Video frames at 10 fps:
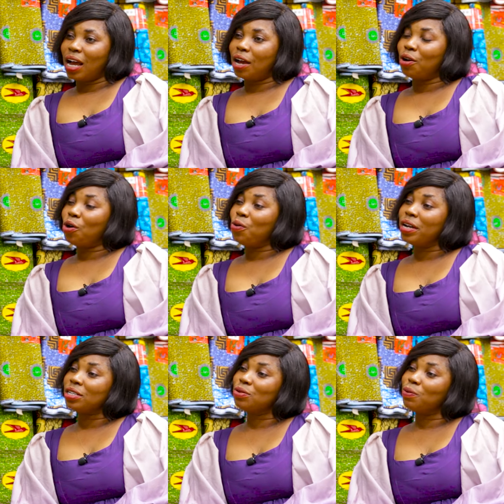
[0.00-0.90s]
I
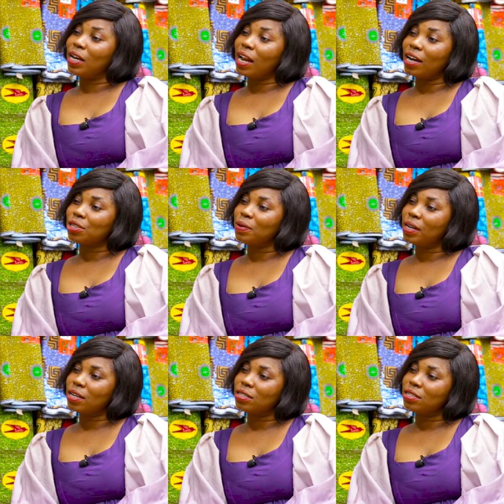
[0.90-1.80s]
always relax
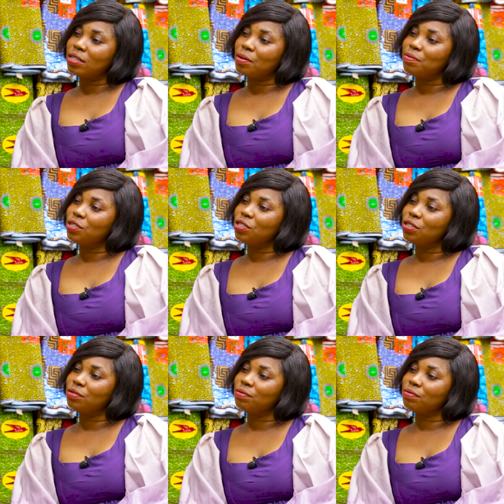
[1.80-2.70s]
when I see the beach.